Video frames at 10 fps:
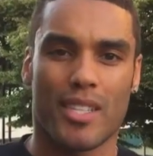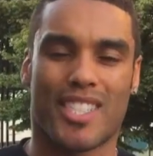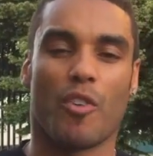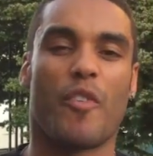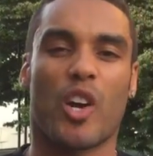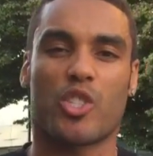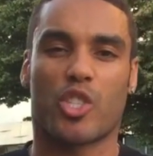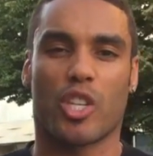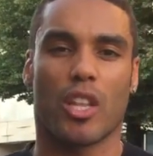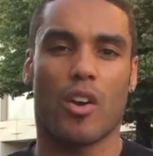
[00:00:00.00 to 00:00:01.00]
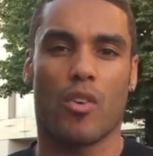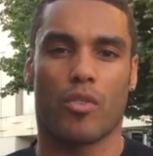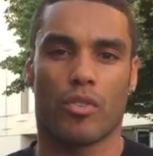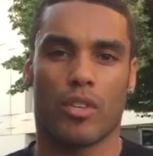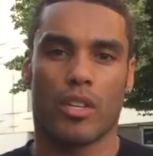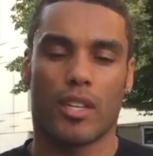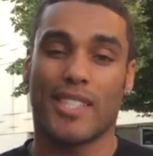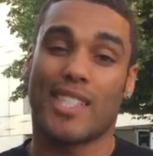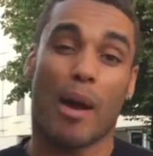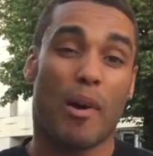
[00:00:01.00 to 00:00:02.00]
Sylvester Stallone.
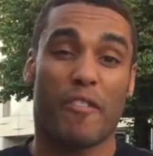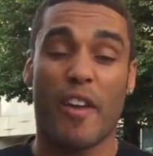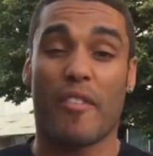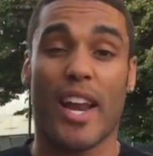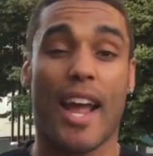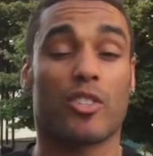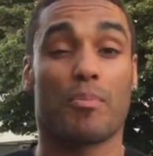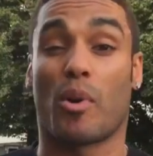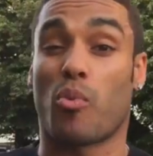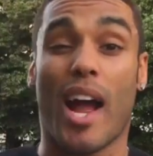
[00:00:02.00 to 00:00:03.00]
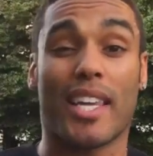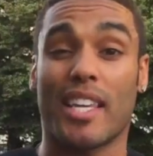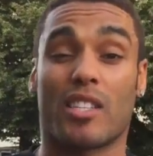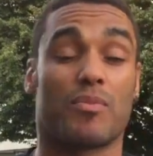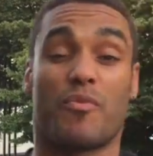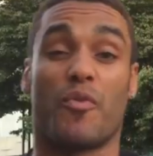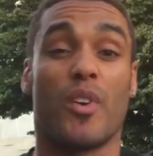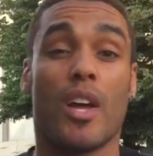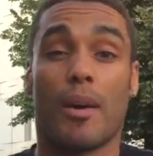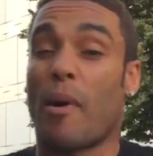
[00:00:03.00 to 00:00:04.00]
He's not my favorite actor, but Rocky is
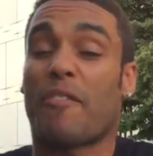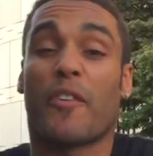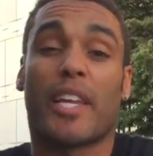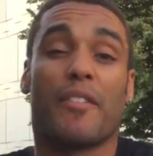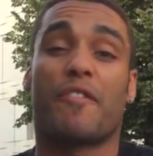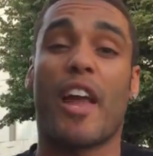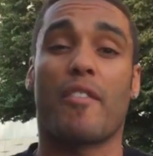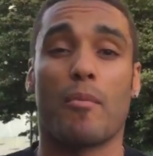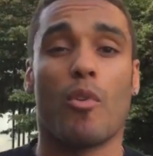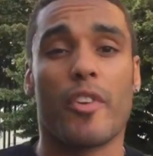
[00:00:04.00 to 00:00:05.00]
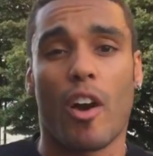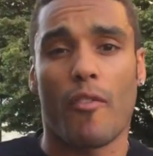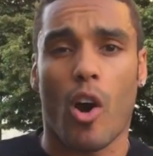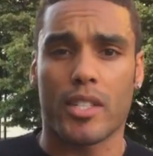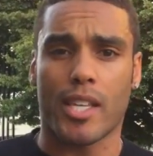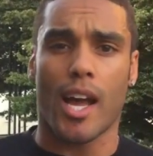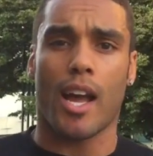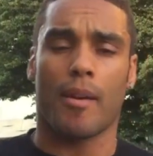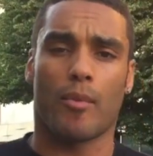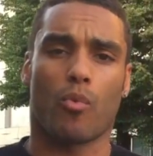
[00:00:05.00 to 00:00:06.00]
my freaking favorite movie of all
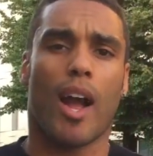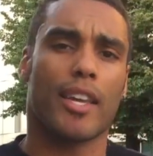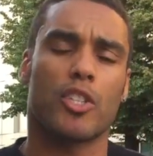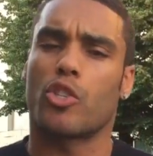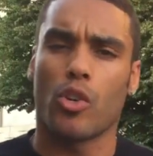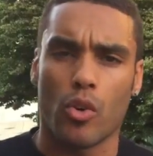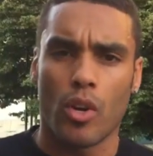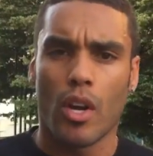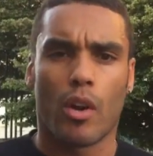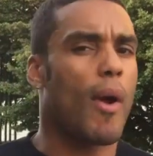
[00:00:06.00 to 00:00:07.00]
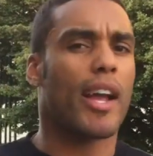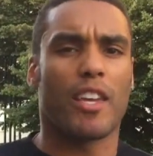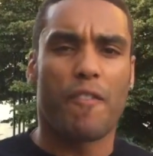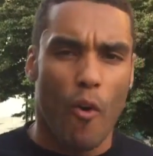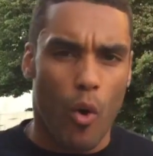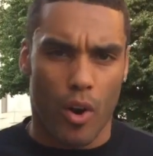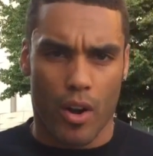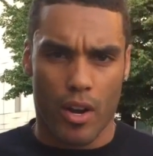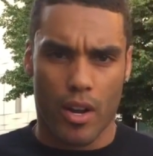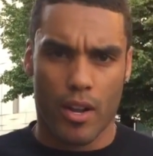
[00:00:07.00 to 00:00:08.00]
time. Rocky 2, Rocky 4.
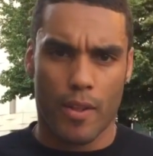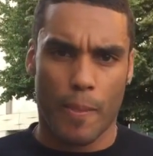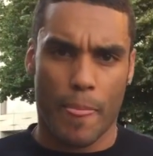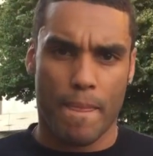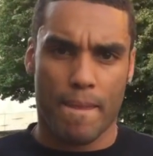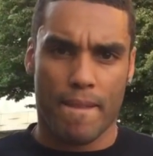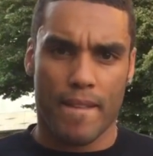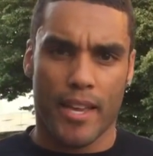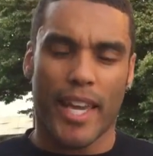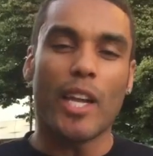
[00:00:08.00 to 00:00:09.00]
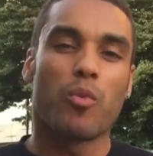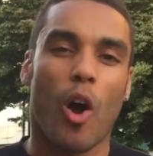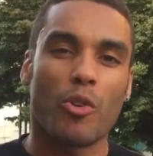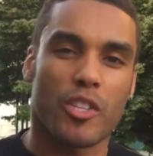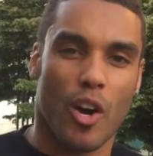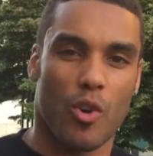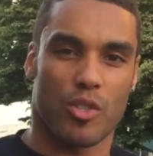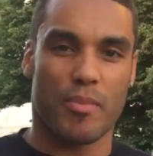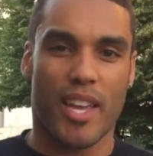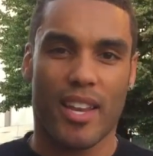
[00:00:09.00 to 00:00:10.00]
He wrote
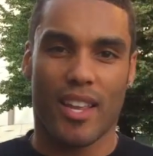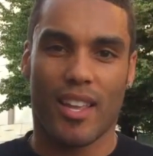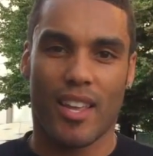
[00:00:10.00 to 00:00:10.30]
those, man.